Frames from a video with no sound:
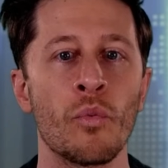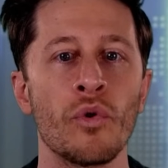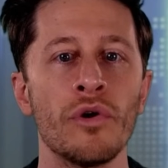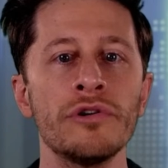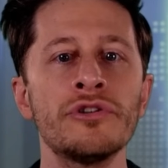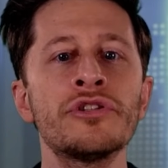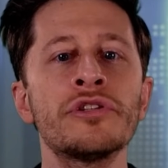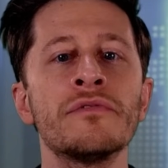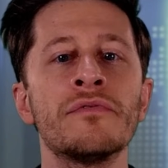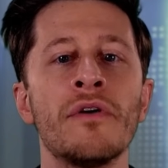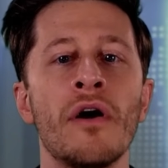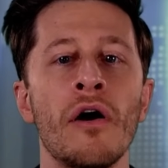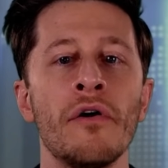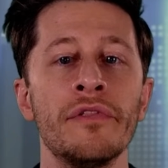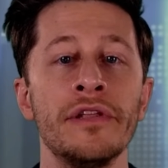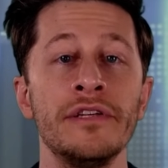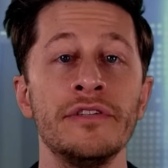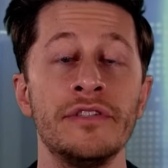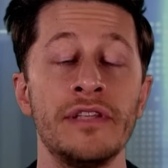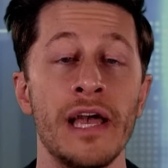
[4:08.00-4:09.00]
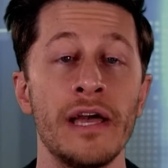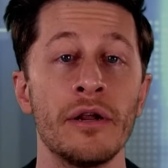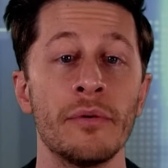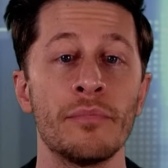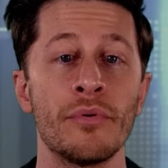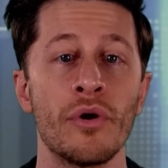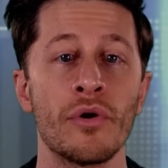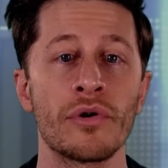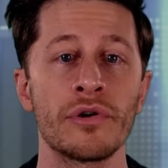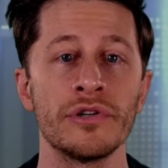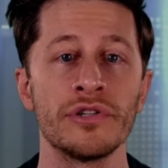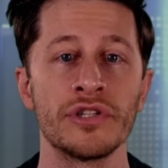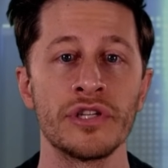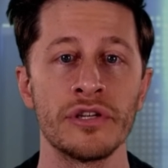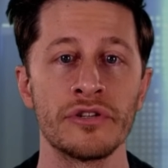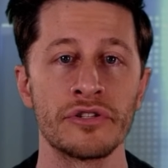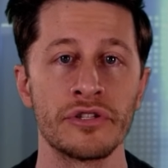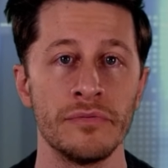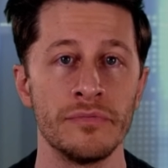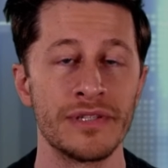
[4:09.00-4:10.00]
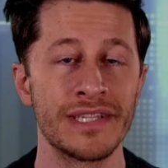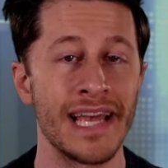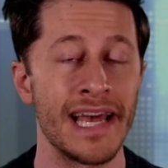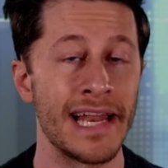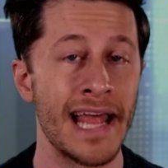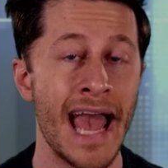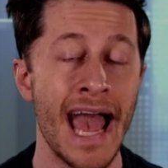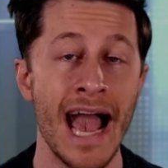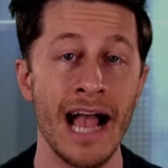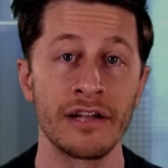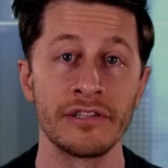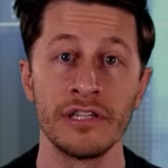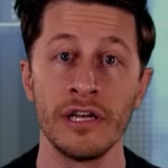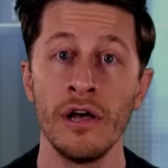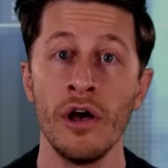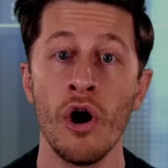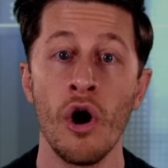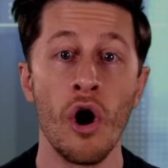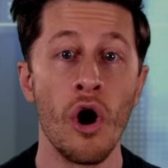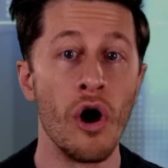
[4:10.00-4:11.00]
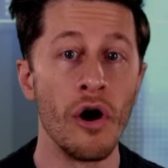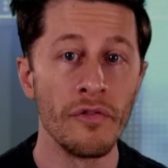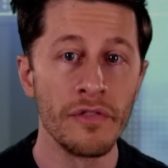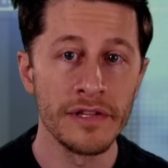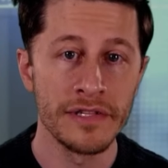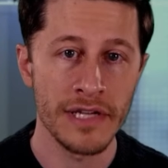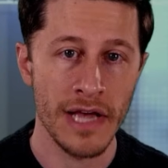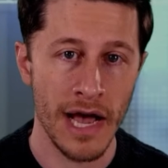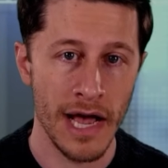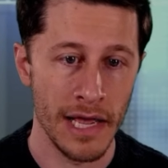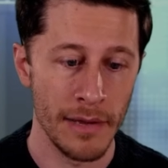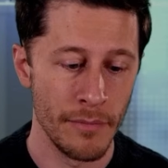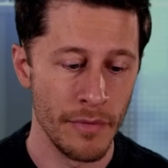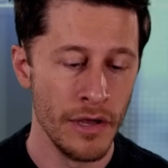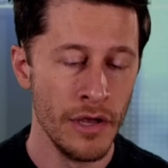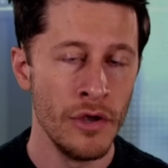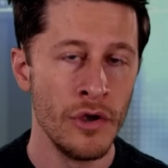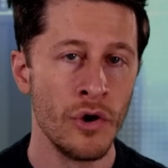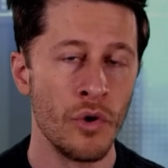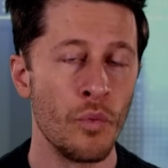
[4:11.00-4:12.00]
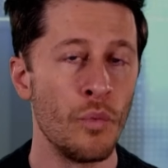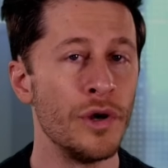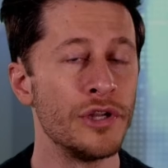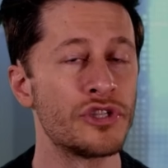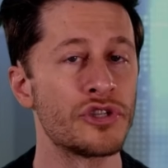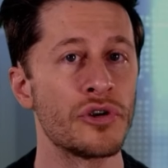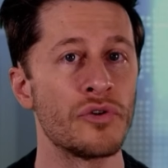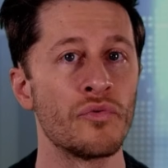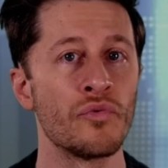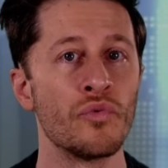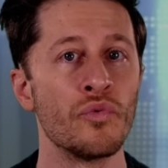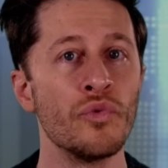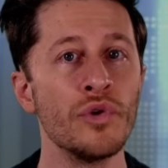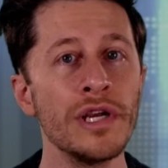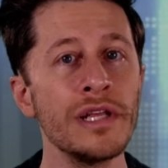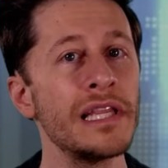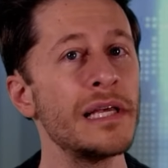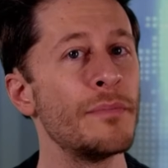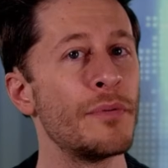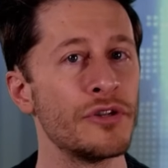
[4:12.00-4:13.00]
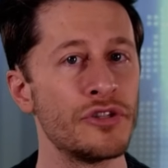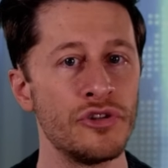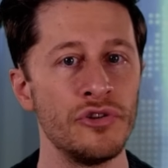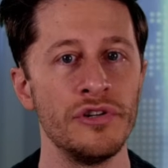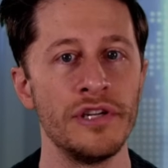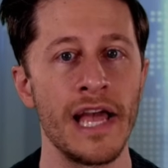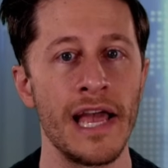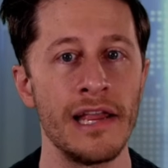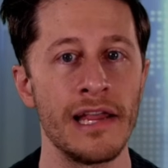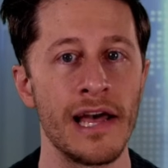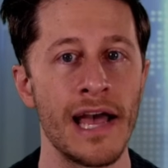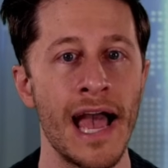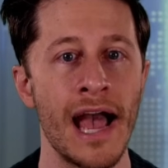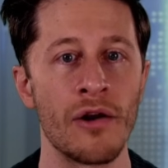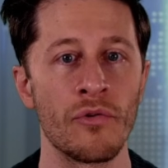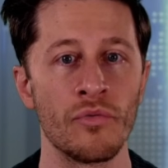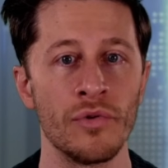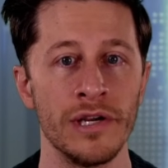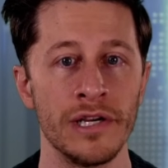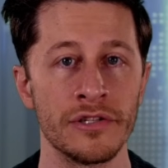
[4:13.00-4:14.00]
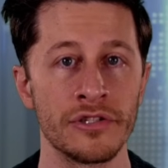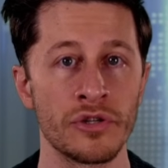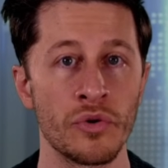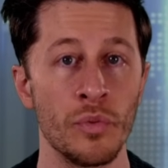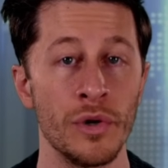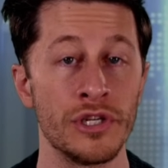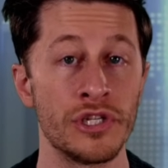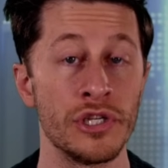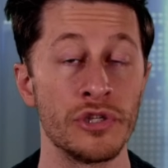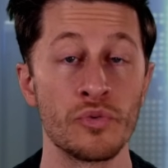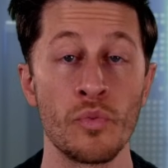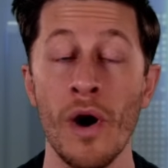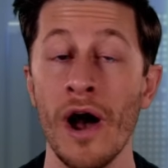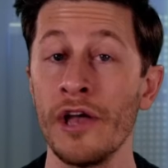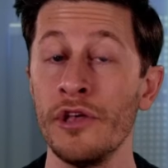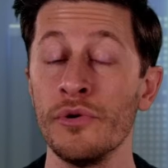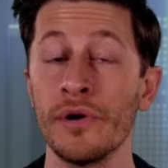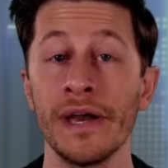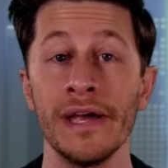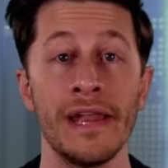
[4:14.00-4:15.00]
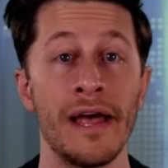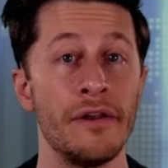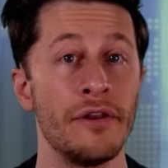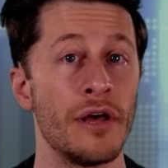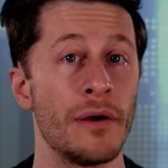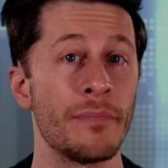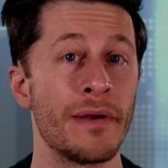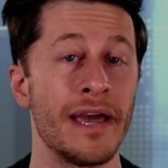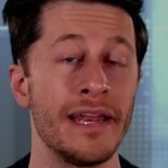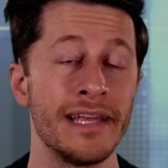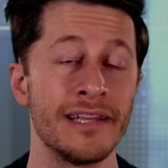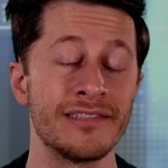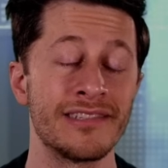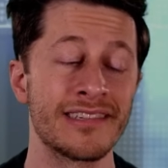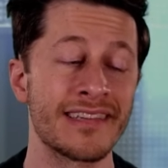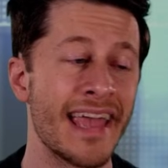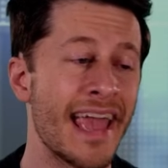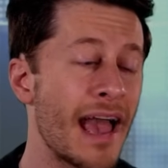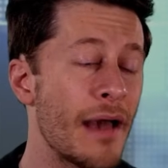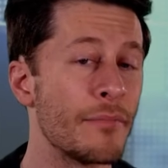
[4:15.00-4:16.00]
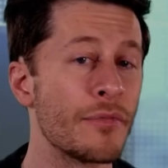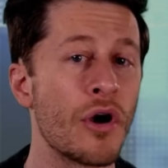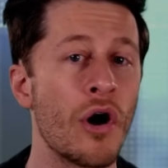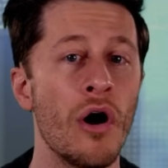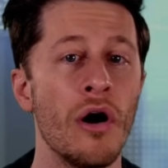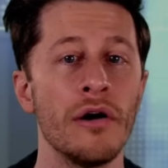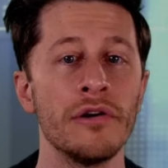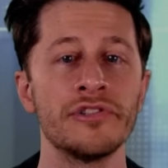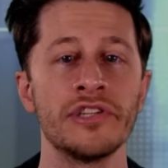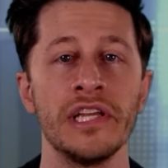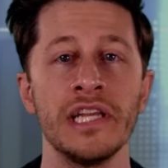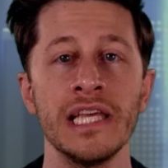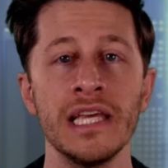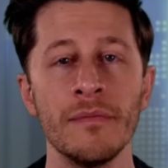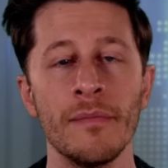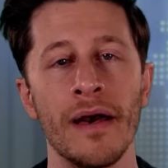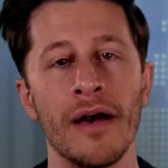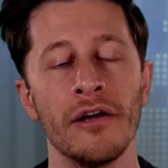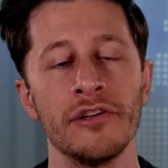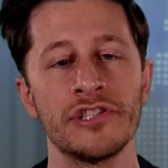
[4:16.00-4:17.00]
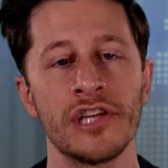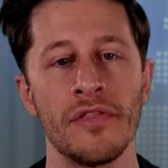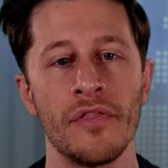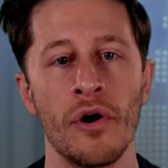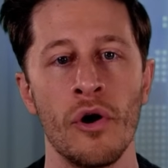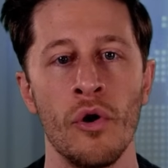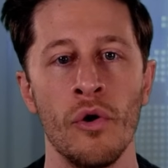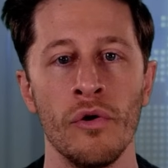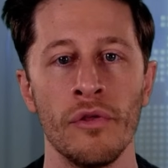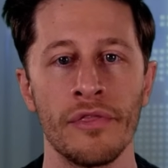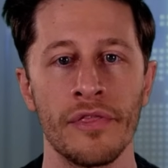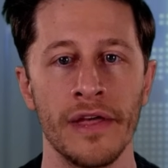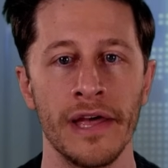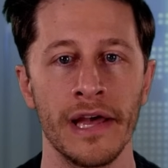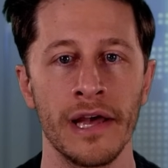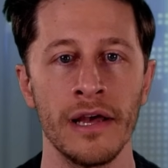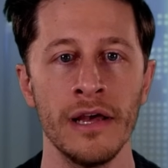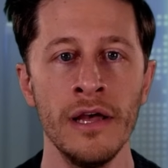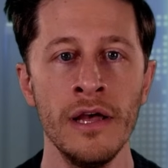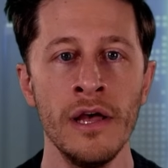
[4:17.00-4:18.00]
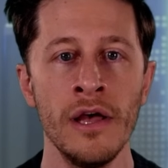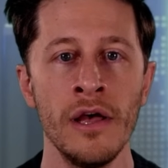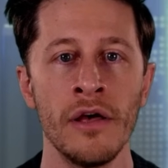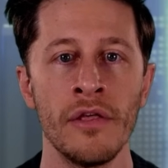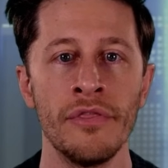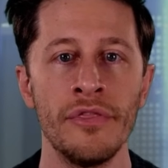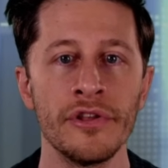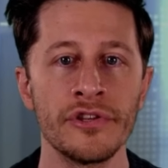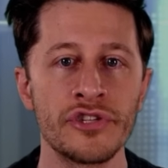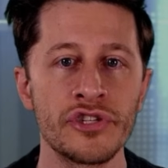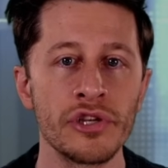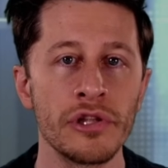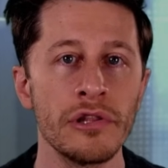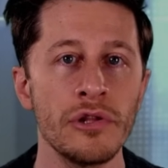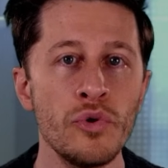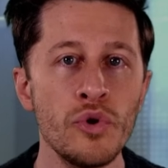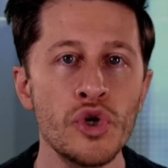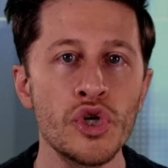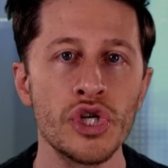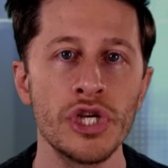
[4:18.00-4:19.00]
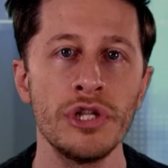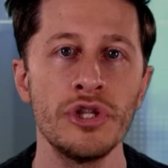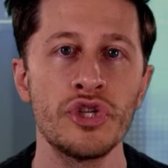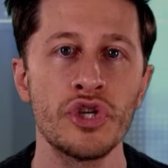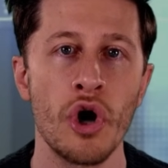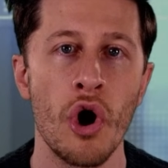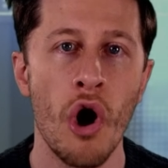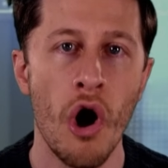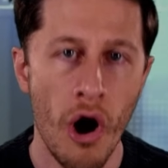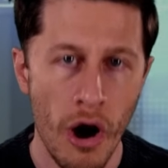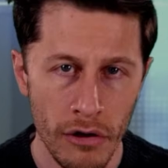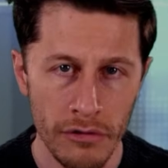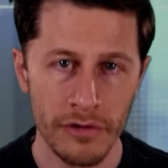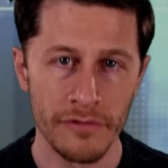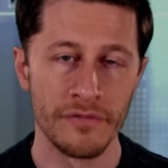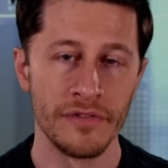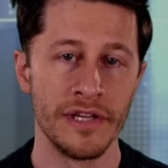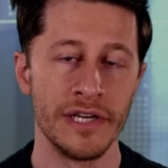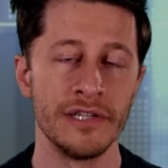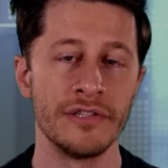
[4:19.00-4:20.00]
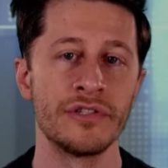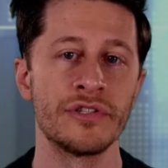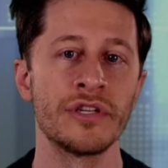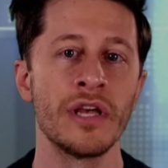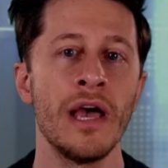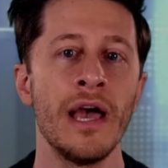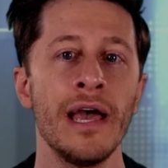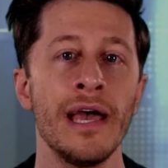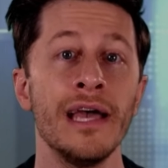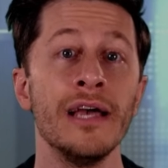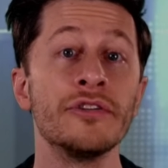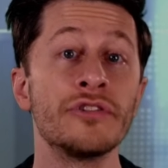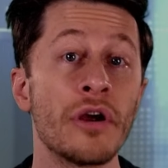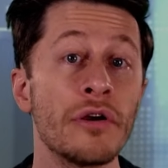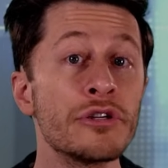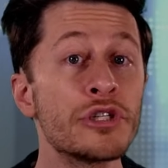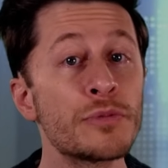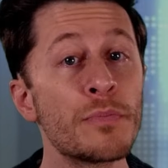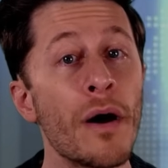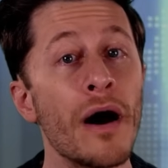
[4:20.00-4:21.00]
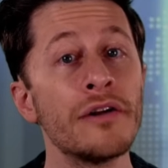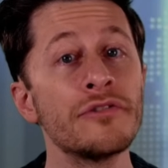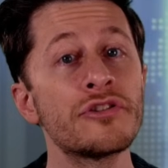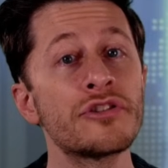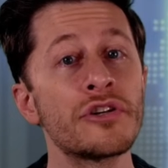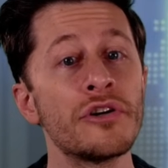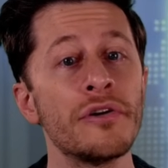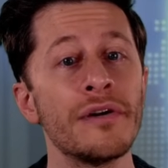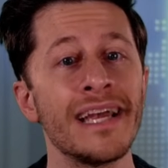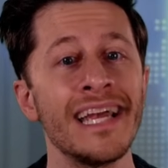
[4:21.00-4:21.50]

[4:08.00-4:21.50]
worst of all, these data broker systems get hacked all the time, which really puts your data at risk, which is why you can end up getting scam calls and emails and the whole thing. The solution to all of this is our sponsor,